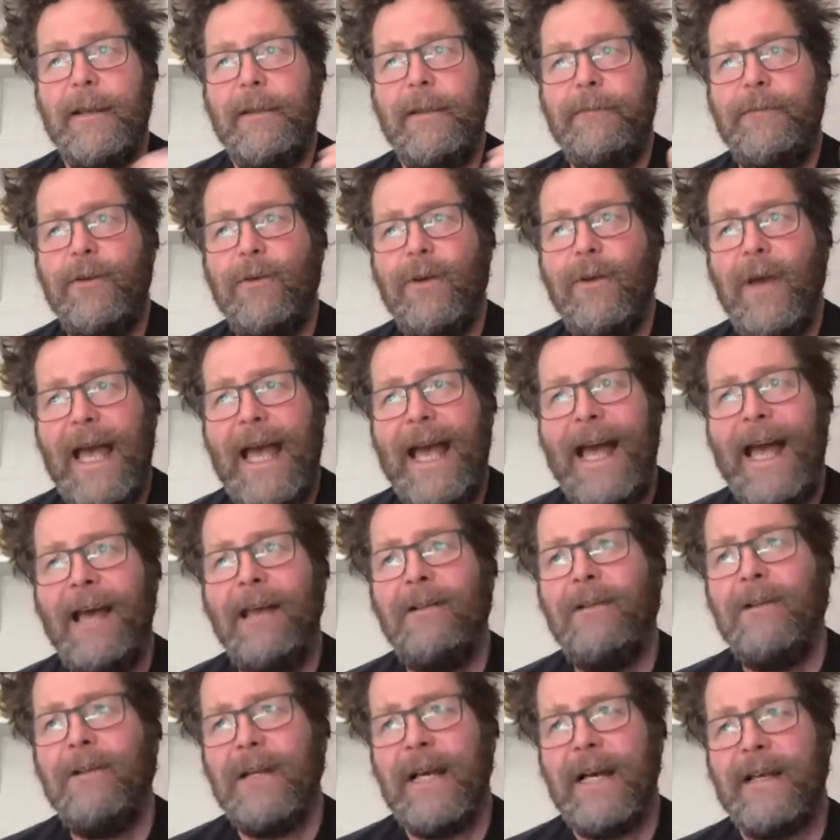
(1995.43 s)
And if you
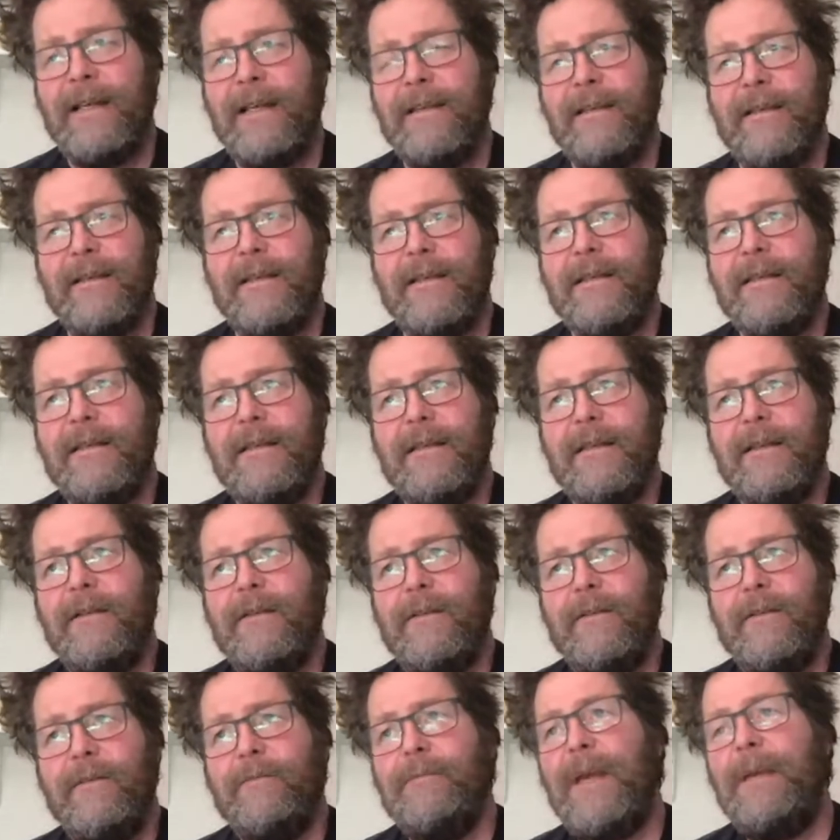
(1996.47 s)
analyze this,